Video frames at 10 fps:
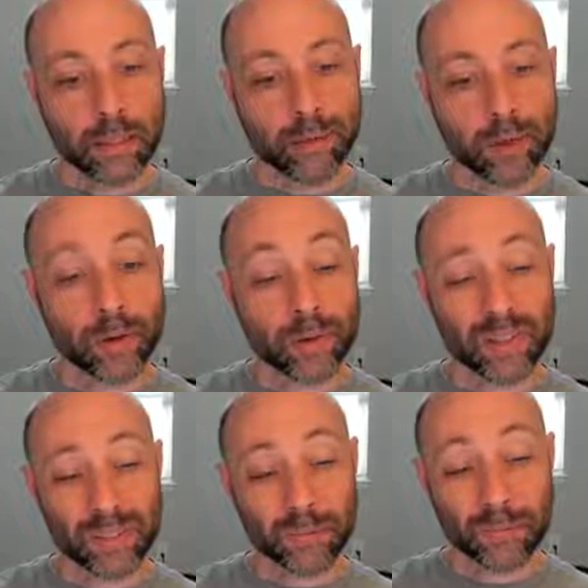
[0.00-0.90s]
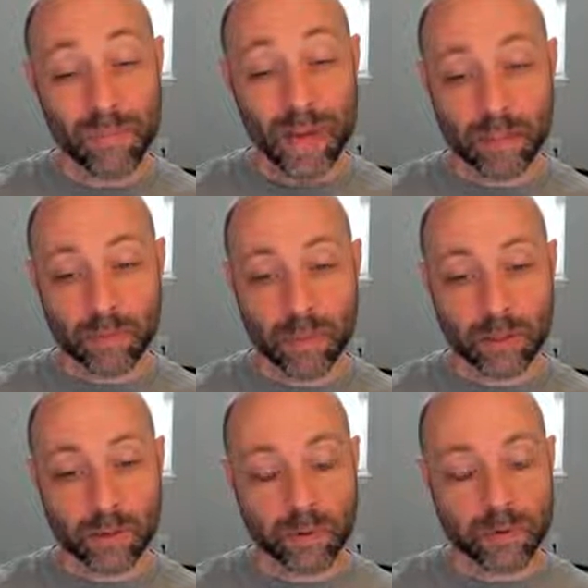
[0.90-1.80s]
There is some
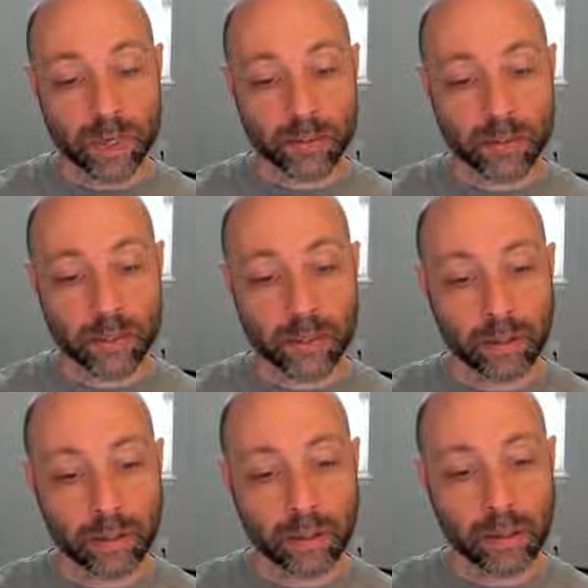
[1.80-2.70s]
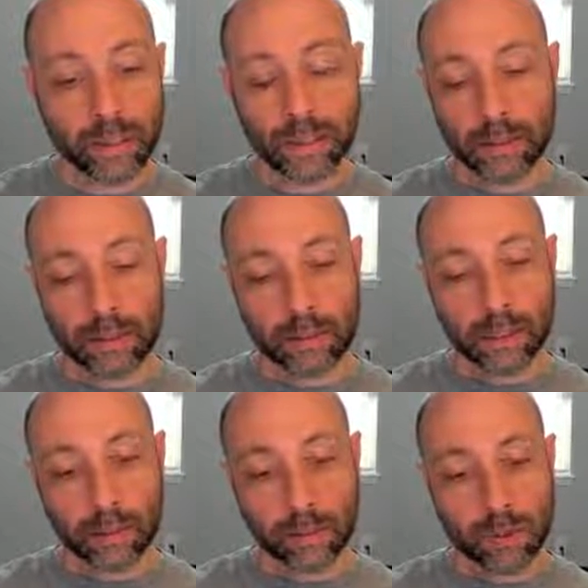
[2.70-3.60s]
mathematical refactoring here.
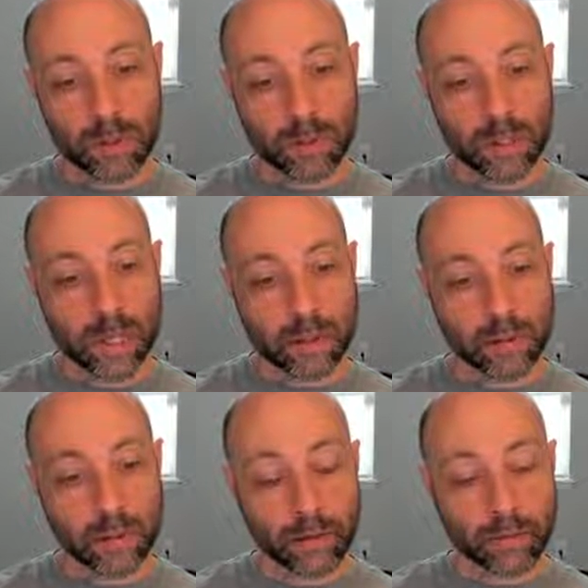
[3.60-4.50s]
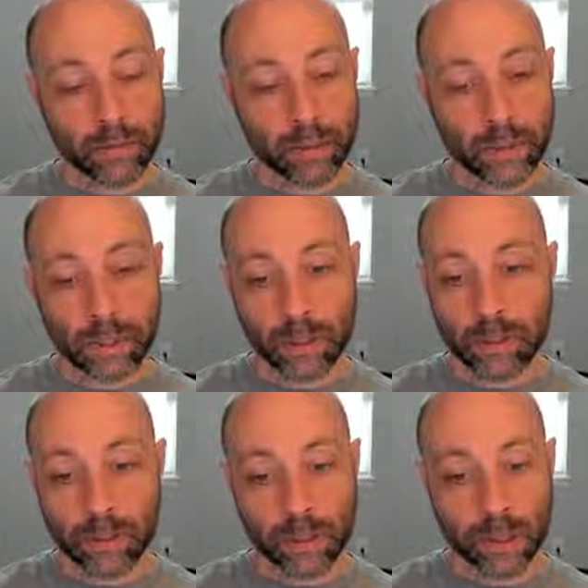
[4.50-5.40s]
I will hold that thought for the
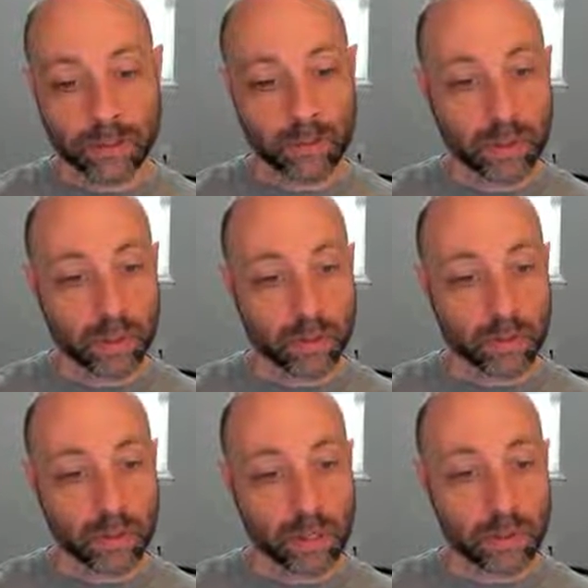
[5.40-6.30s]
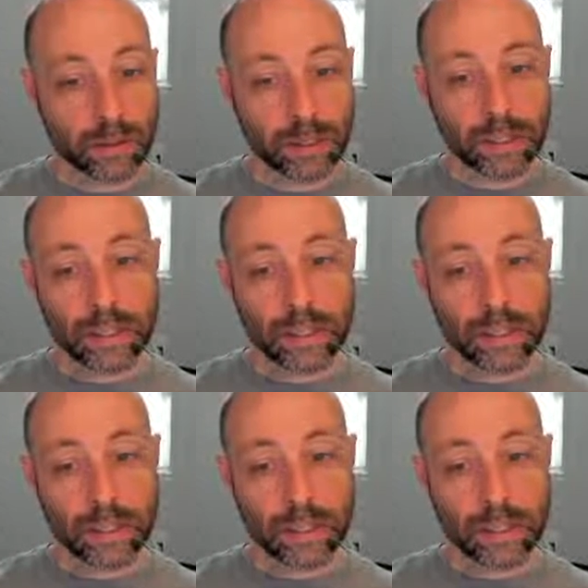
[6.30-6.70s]
next video as well.